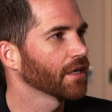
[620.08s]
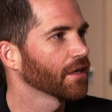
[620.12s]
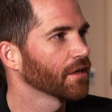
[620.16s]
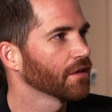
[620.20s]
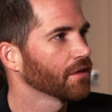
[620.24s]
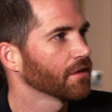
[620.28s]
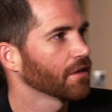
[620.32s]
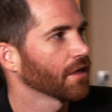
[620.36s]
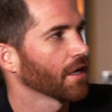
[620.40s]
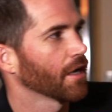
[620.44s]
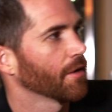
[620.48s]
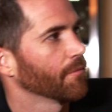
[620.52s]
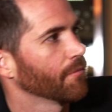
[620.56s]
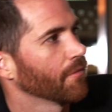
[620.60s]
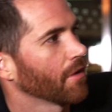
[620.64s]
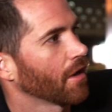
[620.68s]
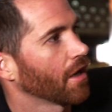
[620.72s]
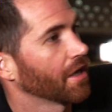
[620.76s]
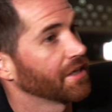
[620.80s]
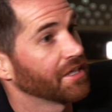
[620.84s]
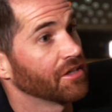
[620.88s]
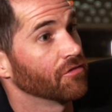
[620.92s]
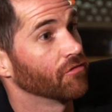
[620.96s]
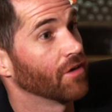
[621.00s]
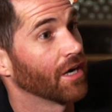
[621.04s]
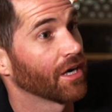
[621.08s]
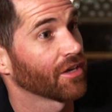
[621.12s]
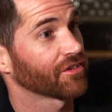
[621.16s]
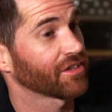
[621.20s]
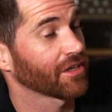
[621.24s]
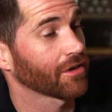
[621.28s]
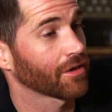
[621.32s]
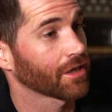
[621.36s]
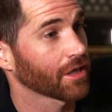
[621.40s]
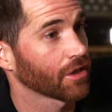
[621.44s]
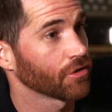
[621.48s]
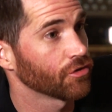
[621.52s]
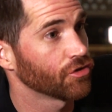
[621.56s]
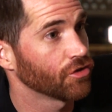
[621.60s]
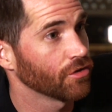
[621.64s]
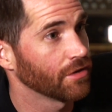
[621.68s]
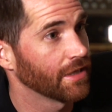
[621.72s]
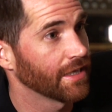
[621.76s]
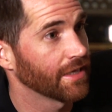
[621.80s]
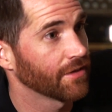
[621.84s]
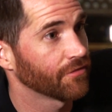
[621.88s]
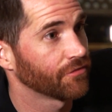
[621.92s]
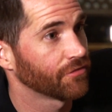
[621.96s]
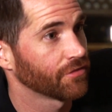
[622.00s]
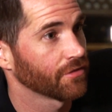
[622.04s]
and I didn't realise how close you
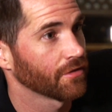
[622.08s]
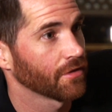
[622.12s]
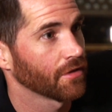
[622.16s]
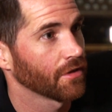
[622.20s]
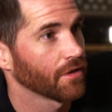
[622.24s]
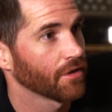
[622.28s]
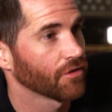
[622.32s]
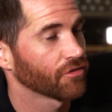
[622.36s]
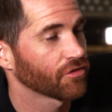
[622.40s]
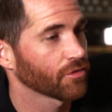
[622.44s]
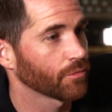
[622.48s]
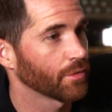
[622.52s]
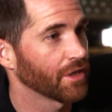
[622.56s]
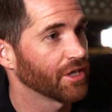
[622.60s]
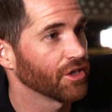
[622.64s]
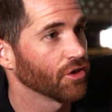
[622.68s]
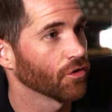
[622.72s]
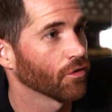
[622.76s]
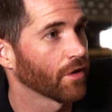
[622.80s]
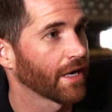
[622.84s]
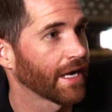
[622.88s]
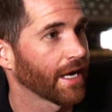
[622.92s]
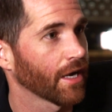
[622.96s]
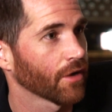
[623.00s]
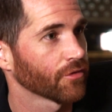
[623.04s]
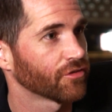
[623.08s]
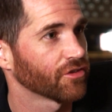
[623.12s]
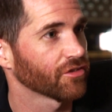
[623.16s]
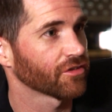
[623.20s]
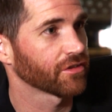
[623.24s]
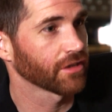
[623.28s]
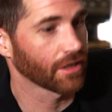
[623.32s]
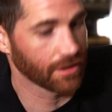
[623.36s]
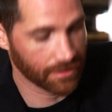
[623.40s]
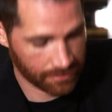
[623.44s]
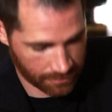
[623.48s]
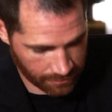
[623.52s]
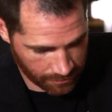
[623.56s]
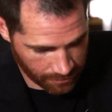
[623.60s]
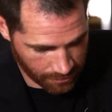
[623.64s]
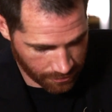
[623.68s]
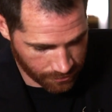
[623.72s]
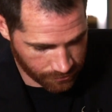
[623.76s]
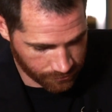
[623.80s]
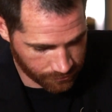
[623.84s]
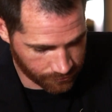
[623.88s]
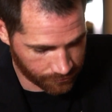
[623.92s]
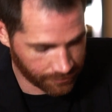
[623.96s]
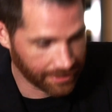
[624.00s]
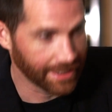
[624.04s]
live. So in your house, it's like
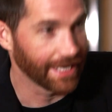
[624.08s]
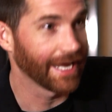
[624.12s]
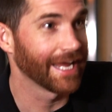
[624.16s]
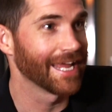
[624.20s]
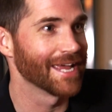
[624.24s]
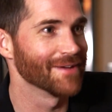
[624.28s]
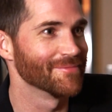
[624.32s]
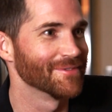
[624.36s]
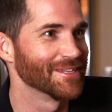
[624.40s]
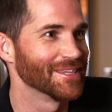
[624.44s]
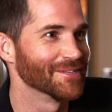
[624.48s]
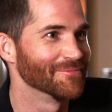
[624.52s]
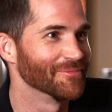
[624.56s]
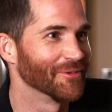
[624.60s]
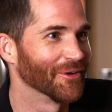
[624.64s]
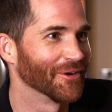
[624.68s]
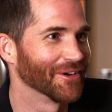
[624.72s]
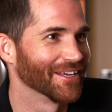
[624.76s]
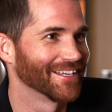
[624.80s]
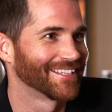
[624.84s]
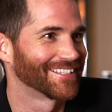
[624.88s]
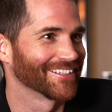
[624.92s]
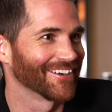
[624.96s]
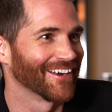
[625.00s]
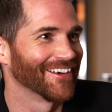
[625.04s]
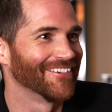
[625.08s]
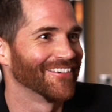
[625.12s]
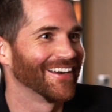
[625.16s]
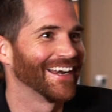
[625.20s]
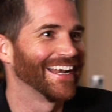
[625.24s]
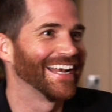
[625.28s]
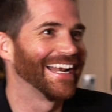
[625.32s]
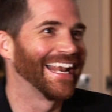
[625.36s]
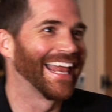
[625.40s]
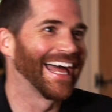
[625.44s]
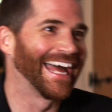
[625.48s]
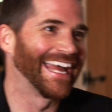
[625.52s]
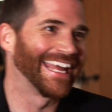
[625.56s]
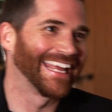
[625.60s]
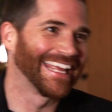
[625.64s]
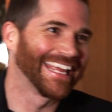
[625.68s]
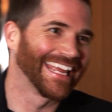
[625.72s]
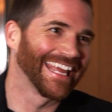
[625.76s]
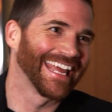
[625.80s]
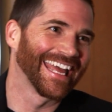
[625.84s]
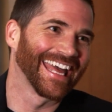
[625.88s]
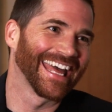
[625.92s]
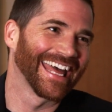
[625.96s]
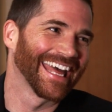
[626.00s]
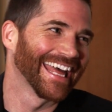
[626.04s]
3 a.m. in the morning. So I really
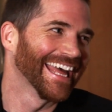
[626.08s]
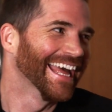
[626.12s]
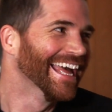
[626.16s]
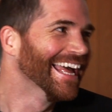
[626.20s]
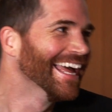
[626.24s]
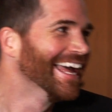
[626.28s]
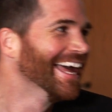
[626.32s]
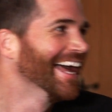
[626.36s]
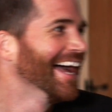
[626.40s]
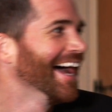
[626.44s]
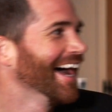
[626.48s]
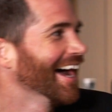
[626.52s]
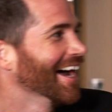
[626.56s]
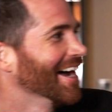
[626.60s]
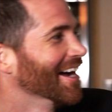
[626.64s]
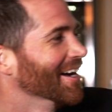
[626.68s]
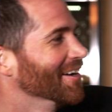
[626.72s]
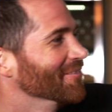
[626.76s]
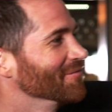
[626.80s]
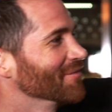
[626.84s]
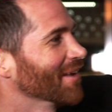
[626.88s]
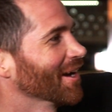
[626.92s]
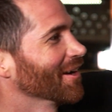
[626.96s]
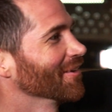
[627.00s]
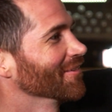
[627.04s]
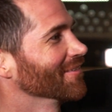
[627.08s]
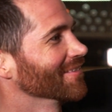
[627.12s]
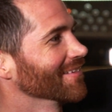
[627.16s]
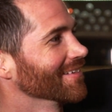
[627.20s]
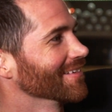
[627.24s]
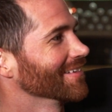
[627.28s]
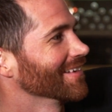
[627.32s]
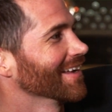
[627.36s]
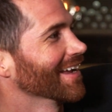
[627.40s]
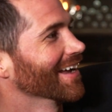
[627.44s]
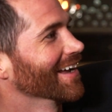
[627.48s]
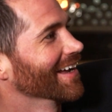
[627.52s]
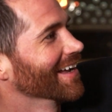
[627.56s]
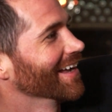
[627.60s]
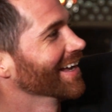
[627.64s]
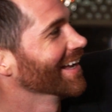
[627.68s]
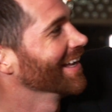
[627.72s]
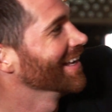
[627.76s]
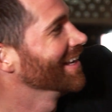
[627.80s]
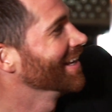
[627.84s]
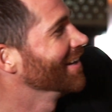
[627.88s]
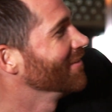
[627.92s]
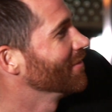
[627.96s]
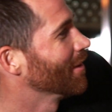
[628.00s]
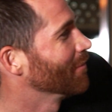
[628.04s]
and I'm
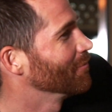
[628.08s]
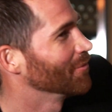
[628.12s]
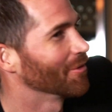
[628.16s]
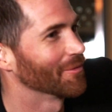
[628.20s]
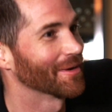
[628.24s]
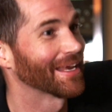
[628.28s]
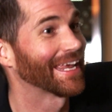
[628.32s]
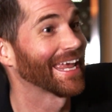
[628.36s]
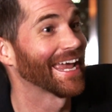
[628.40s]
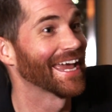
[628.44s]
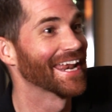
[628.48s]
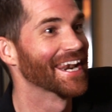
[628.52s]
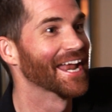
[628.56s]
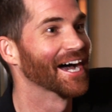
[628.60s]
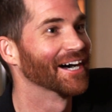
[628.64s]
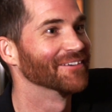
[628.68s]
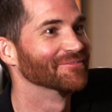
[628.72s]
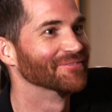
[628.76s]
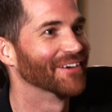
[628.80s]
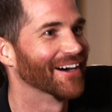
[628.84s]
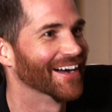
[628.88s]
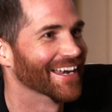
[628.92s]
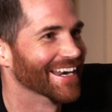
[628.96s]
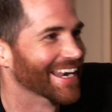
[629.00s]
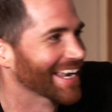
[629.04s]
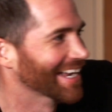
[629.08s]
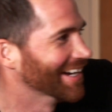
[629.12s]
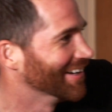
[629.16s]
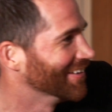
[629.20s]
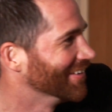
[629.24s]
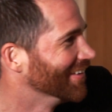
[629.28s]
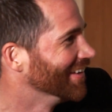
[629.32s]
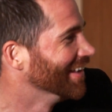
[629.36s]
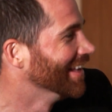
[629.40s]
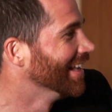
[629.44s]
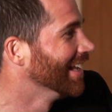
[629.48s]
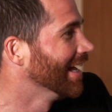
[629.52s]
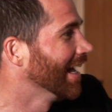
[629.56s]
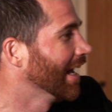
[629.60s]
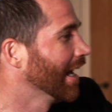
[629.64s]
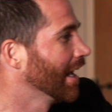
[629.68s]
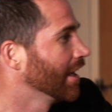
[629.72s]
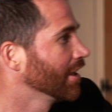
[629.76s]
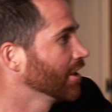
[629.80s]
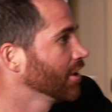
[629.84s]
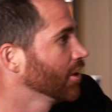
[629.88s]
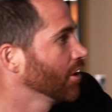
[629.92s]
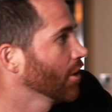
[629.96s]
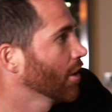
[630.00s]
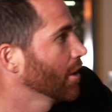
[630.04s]
already getting up by now. Yeah,
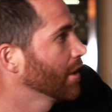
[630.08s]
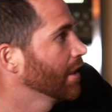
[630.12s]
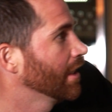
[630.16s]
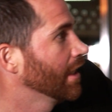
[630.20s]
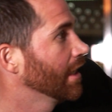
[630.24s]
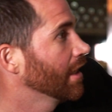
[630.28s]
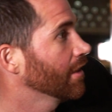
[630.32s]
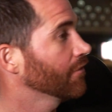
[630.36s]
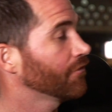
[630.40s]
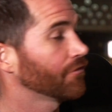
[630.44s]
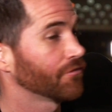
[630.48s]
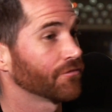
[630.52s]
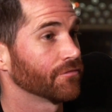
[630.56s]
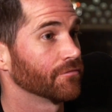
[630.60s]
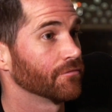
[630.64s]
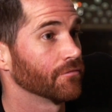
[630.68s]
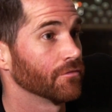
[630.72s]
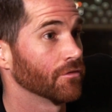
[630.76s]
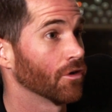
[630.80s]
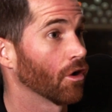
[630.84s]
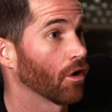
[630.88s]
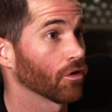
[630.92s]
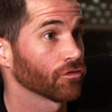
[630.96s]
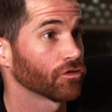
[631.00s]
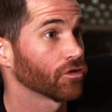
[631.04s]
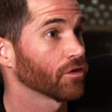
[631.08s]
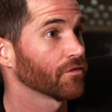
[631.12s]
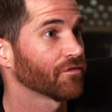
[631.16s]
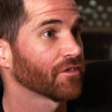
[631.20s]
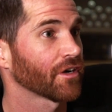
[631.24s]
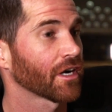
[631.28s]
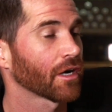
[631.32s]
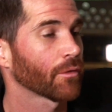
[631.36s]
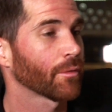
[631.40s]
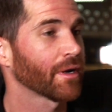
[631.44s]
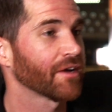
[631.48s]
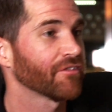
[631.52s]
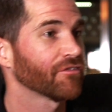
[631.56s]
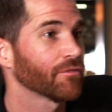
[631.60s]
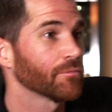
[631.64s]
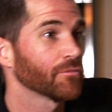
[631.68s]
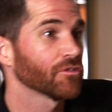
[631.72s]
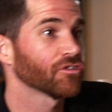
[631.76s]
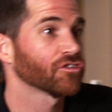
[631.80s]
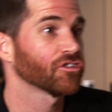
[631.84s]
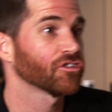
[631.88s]
and you only live not too far away from the